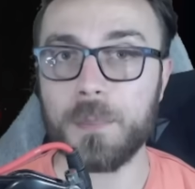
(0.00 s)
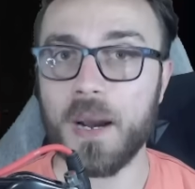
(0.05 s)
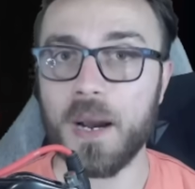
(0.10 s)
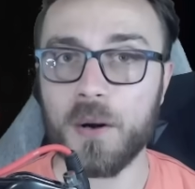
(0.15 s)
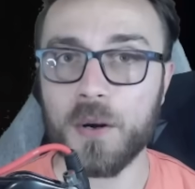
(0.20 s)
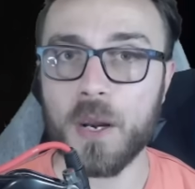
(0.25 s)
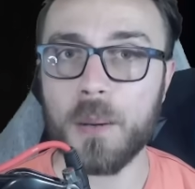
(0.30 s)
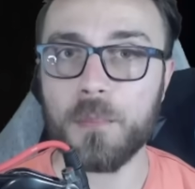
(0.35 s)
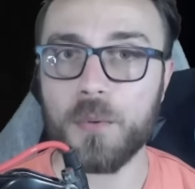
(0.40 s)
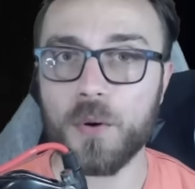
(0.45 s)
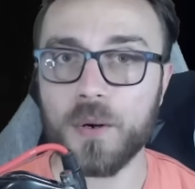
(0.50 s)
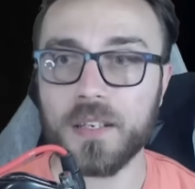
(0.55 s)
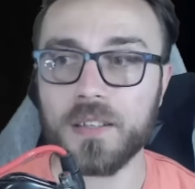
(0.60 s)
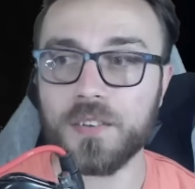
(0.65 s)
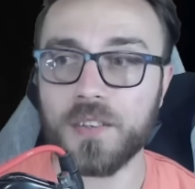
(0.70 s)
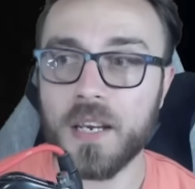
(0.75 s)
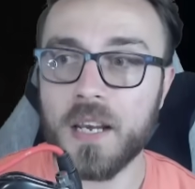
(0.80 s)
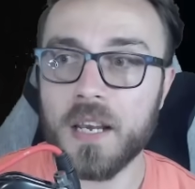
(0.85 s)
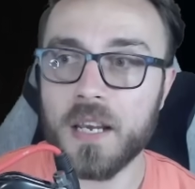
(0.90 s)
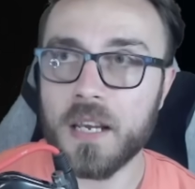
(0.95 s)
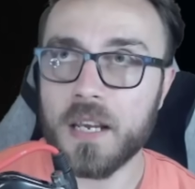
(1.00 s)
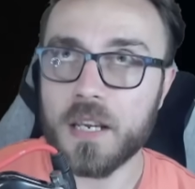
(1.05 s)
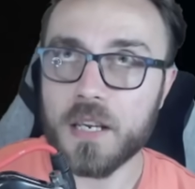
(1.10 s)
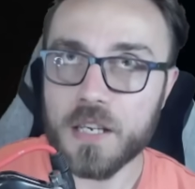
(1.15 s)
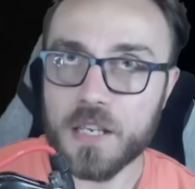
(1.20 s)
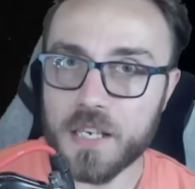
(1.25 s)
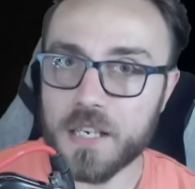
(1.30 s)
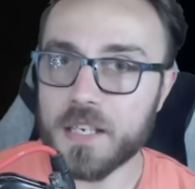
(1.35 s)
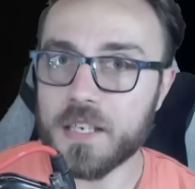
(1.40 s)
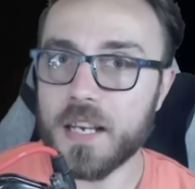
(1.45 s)
Paragon points,
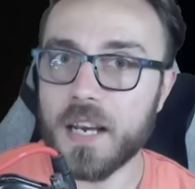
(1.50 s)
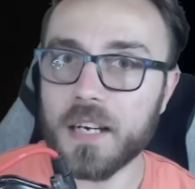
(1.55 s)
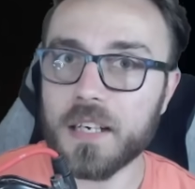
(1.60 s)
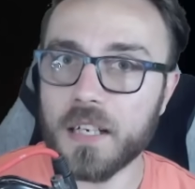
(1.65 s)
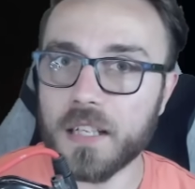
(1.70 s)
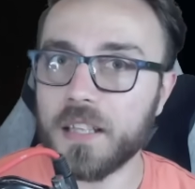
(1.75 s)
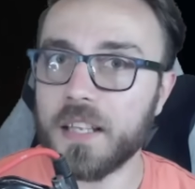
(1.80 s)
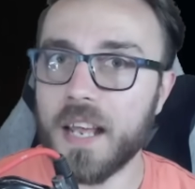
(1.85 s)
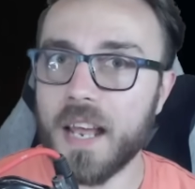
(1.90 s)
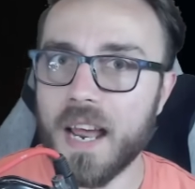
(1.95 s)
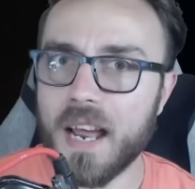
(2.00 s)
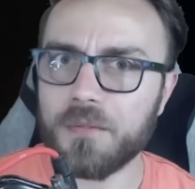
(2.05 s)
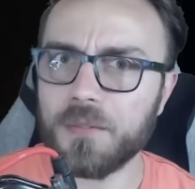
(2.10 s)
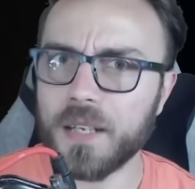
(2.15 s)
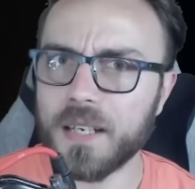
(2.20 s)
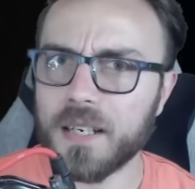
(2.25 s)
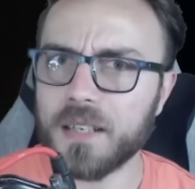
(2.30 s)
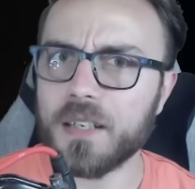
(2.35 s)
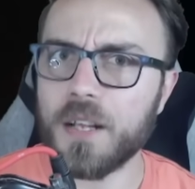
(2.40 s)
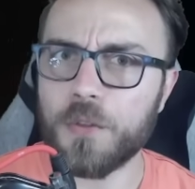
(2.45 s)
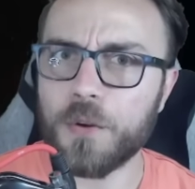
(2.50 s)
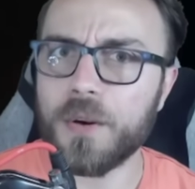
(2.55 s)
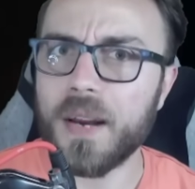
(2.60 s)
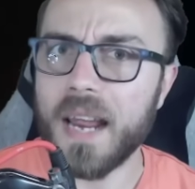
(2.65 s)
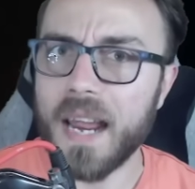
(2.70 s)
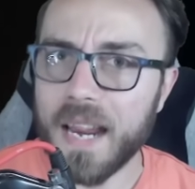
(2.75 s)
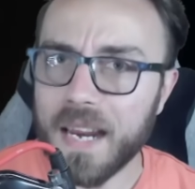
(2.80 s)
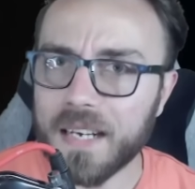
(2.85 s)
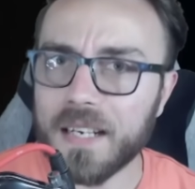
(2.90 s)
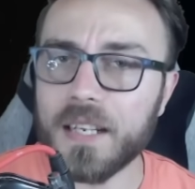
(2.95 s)
you technically have like another
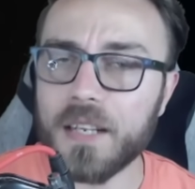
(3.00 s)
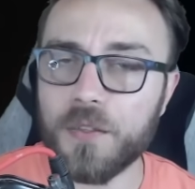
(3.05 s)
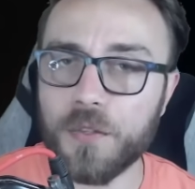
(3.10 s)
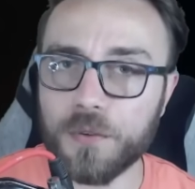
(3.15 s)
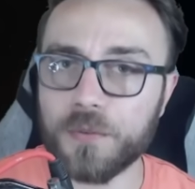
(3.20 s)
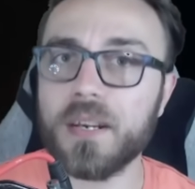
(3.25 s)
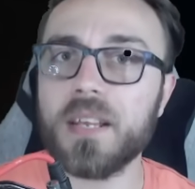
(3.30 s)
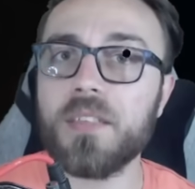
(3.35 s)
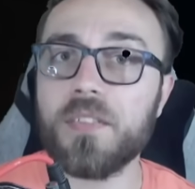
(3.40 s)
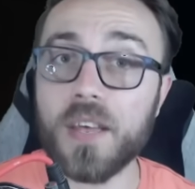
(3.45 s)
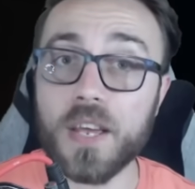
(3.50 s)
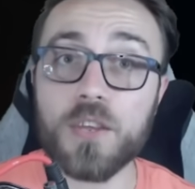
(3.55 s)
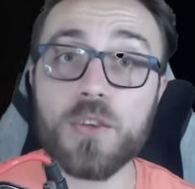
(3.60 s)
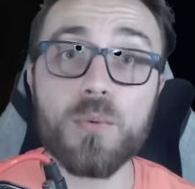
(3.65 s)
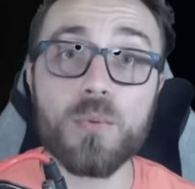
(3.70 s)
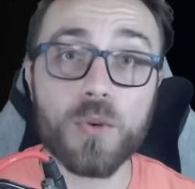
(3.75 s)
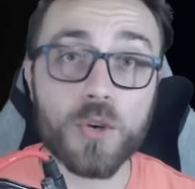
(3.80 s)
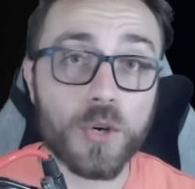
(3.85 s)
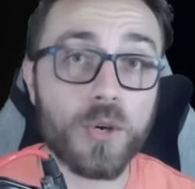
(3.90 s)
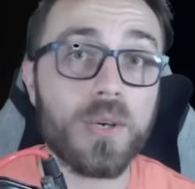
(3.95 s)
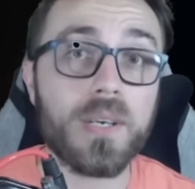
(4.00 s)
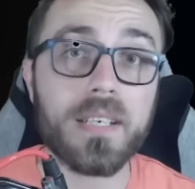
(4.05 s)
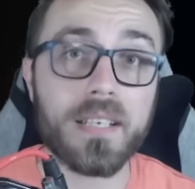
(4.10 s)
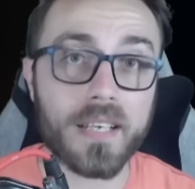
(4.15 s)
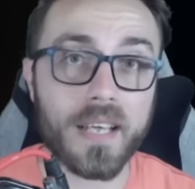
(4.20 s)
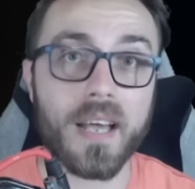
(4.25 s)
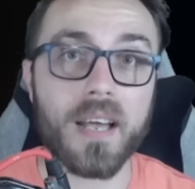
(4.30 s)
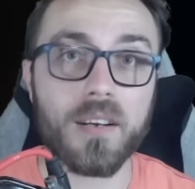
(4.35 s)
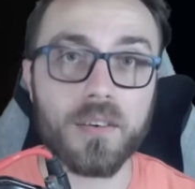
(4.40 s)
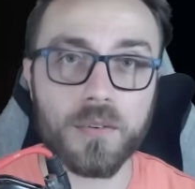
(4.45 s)
83 that you could
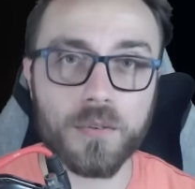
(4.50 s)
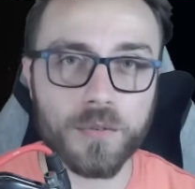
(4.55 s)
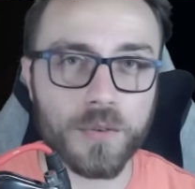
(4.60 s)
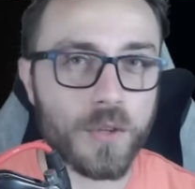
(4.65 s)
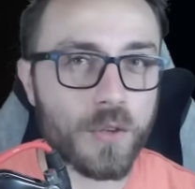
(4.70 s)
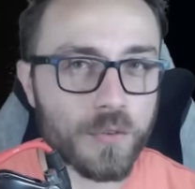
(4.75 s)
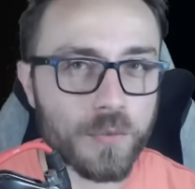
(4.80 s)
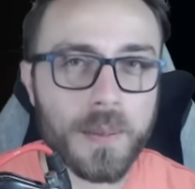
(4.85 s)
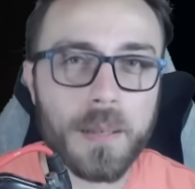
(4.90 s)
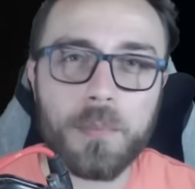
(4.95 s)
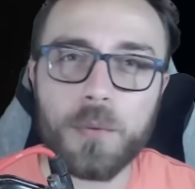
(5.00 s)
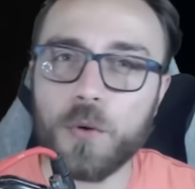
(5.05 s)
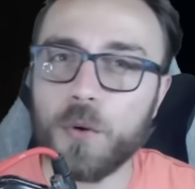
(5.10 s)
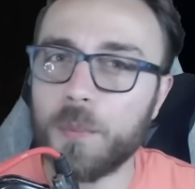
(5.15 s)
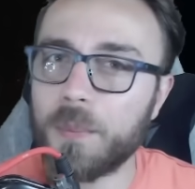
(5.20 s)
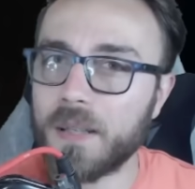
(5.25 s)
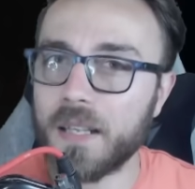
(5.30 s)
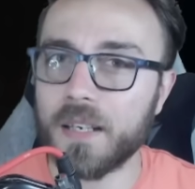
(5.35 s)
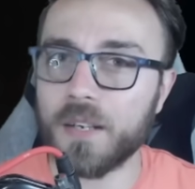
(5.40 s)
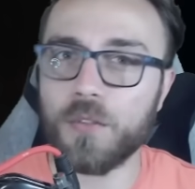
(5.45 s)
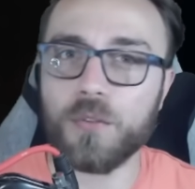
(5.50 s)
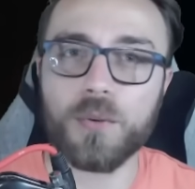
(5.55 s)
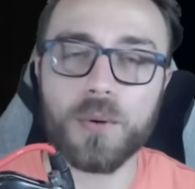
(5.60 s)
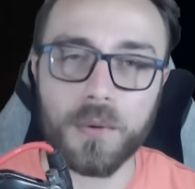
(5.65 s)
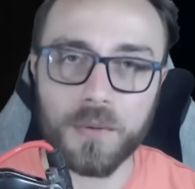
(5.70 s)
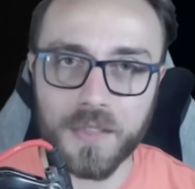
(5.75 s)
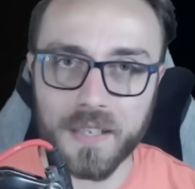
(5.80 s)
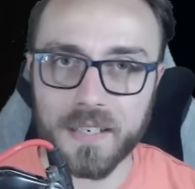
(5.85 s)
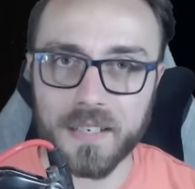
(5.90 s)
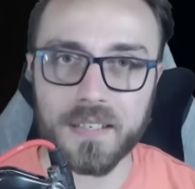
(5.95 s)
get for those people who play
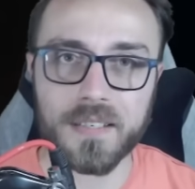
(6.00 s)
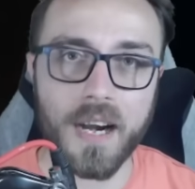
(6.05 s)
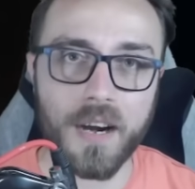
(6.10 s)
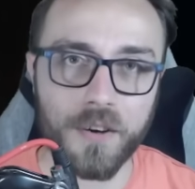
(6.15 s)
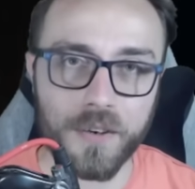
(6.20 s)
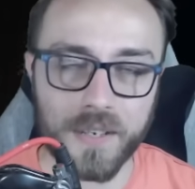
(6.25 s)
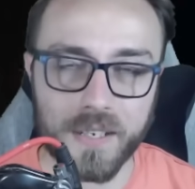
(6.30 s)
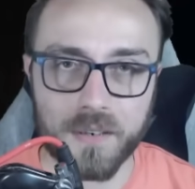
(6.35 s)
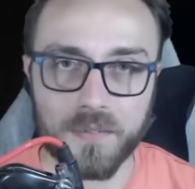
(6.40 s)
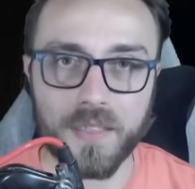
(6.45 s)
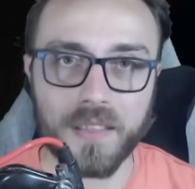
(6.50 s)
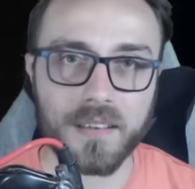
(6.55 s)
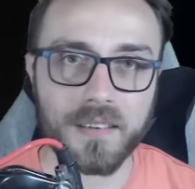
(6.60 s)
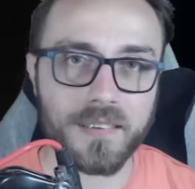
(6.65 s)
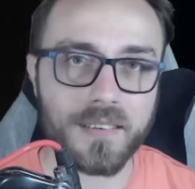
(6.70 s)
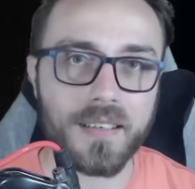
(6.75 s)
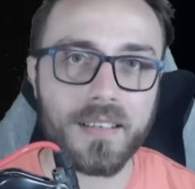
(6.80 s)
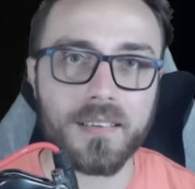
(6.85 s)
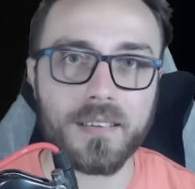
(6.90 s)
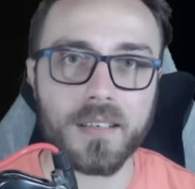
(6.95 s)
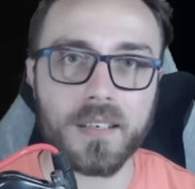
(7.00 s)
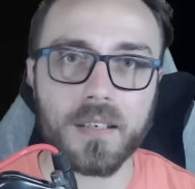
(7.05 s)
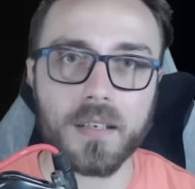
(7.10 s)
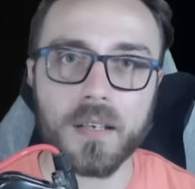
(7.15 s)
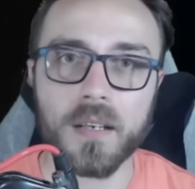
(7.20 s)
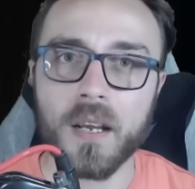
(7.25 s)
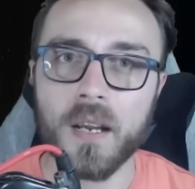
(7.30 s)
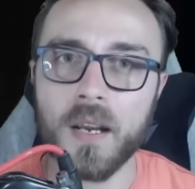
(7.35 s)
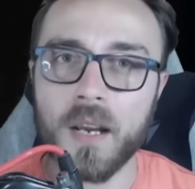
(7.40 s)
throughout the entirety of the season.